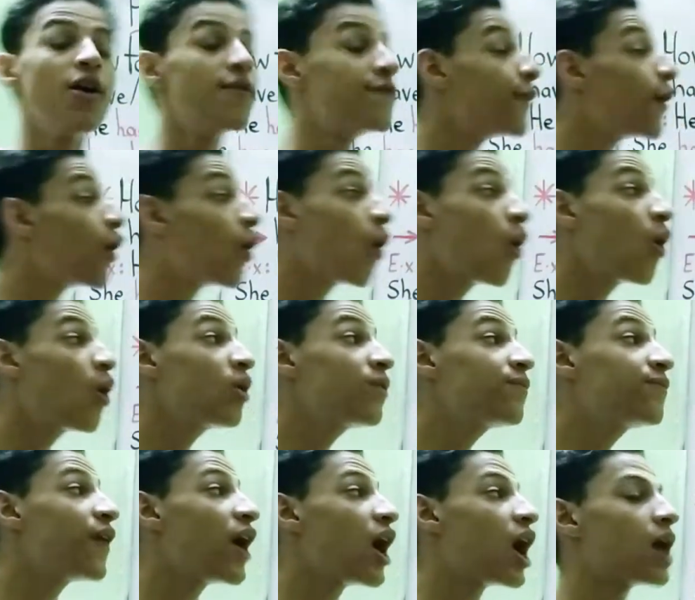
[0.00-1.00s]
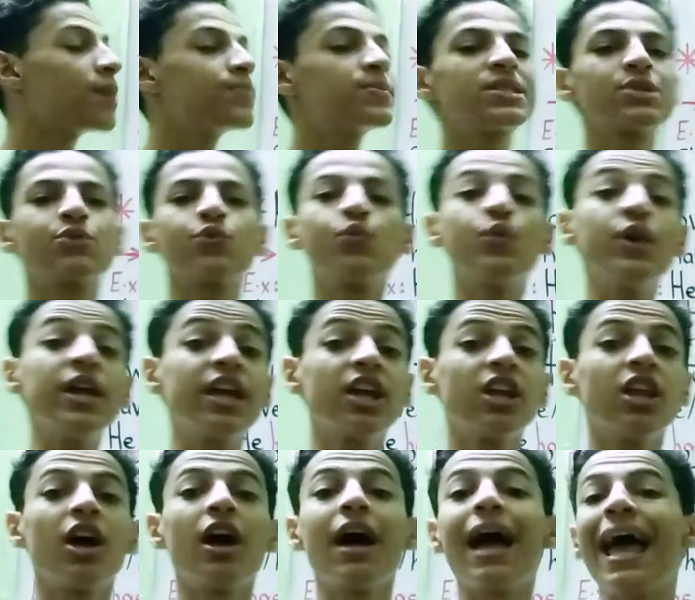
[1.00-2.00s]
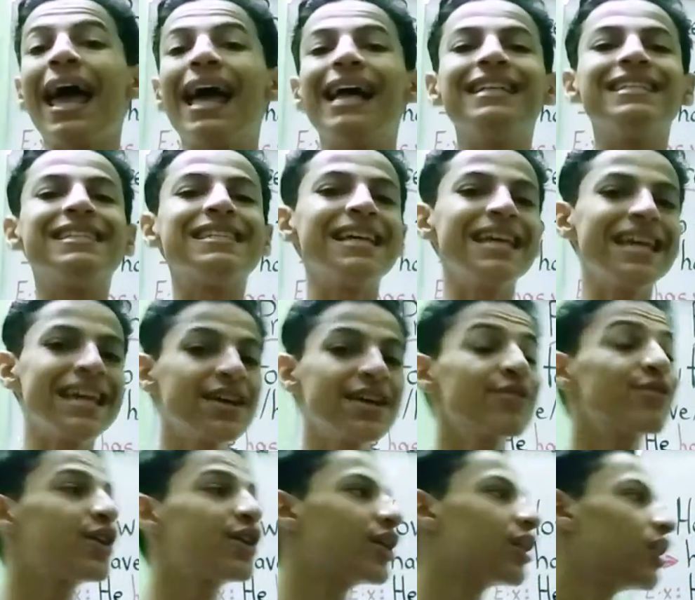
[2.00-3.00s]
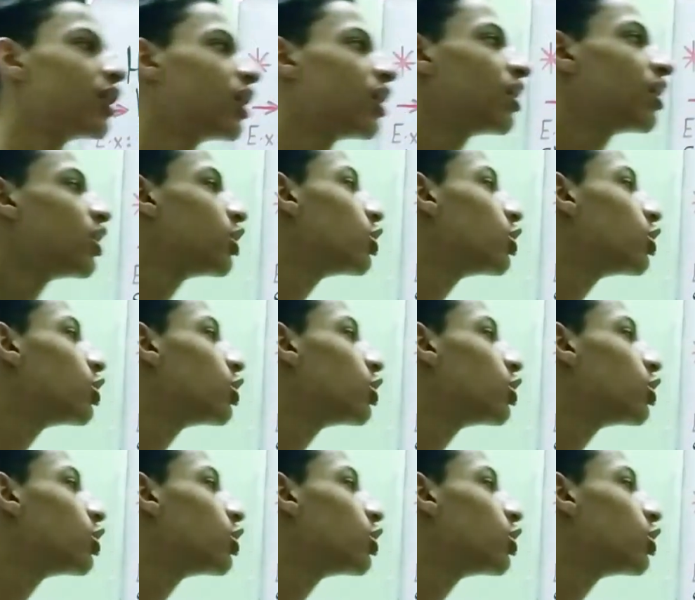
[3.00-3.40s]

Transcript: For all verbs, regular and irregular,